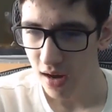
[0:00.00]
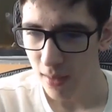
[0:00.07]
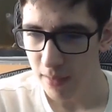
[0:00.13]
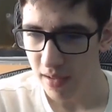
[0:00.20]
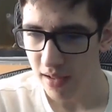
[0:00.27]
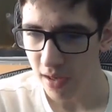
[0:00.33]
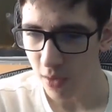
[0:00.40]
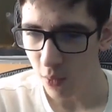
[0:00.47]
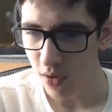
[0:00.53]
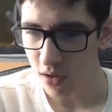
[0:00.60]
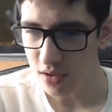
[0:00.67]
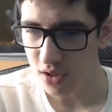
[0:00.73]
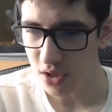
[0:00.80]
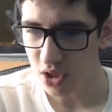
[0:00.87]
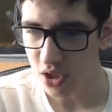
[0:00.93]
be like,
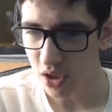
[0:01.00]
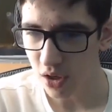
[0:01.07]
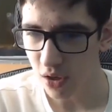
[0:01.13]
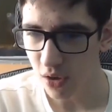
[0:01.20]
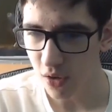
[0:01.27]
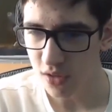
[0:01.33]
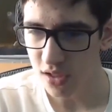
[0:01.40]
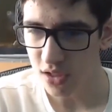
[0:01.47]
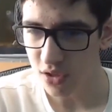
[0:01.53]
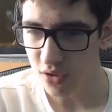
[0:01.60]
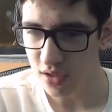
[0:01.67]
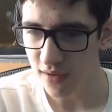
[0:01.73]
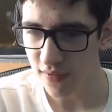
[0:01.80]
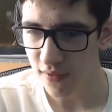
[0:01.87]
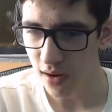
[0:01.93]
where's the show? Did you
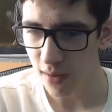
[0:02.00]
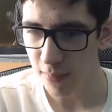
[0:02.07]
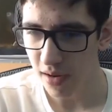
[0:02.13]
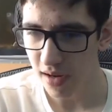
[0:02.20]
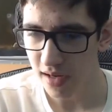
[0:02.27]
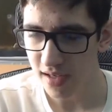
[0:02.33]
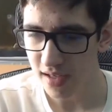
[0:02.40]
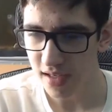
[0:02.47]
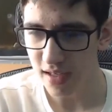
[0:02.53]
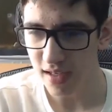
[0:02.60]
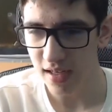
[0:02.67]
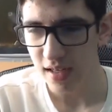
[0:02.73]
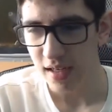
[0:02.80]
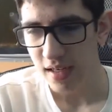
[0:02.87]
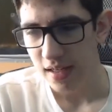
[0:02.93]
give up on it,
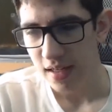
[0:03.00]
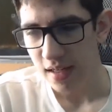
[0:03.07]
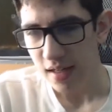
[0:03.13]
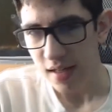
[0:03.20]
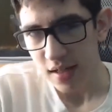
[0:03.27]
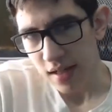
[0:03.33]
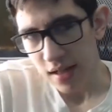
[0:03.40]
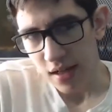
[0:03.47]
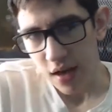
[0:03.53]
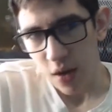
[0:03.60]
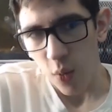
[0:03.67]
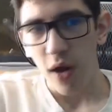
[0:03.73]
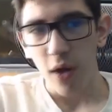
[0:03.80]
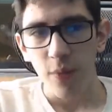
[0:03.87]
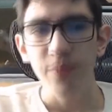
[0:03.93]
Kiki?
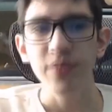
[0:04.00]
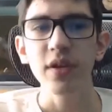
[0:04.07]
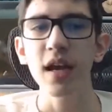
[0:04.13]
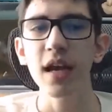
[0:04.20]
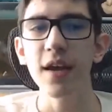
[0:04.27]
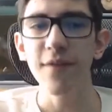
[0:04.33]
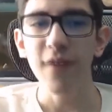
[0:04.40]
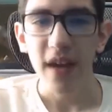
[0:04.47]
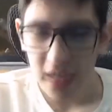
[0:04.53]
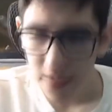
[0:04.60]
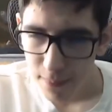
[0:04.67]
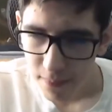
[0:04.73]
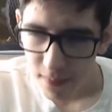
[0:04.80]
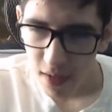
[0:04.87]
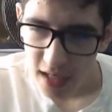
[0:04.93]
Well, if I
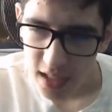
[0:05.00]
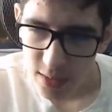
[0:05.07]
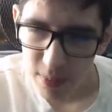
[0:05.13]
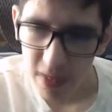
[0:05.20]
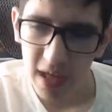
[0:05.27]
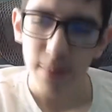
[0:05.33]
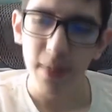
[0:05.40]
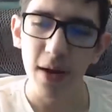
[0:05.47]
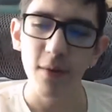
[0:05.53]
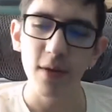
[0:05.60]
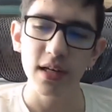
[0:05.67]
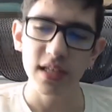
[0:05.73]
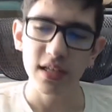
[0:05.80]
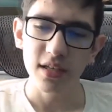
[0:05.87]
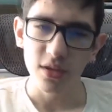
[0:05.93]
can explain my
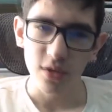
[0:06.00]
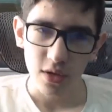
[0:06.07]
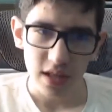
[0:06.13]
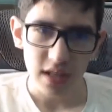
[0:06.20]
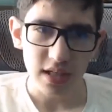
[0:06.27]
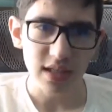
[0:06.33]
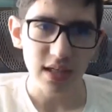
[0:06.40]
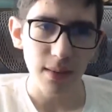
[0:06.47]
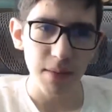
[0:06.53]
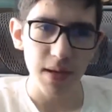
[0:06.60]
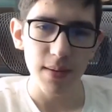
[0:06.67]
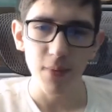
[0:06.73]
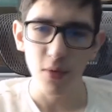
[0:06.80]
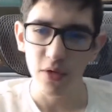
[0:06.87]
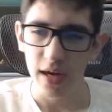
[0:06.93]
reasoning to at least some
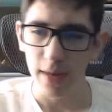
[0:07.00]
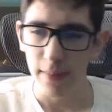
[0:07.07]
people, then